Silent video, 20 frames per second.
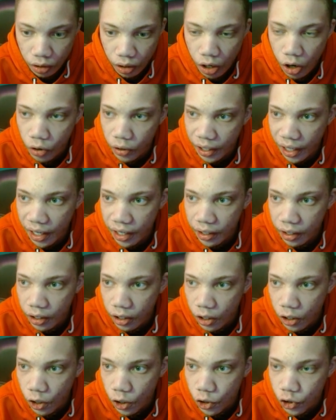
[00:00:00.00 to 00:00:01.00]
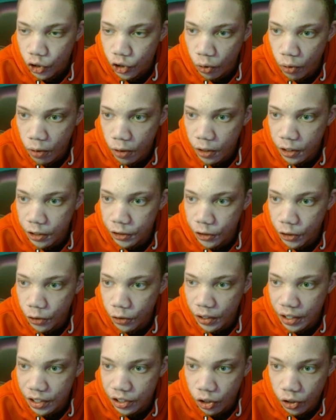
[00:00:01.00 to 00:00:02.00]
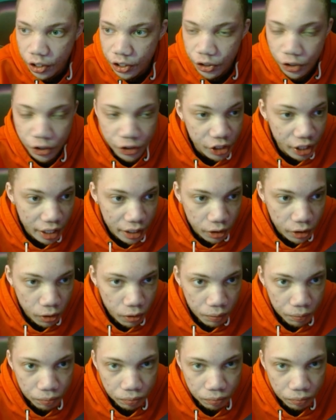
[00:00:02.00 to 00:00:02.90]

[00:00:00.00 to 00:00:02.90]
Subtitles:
Okay? So what we're going to do is go to your channel.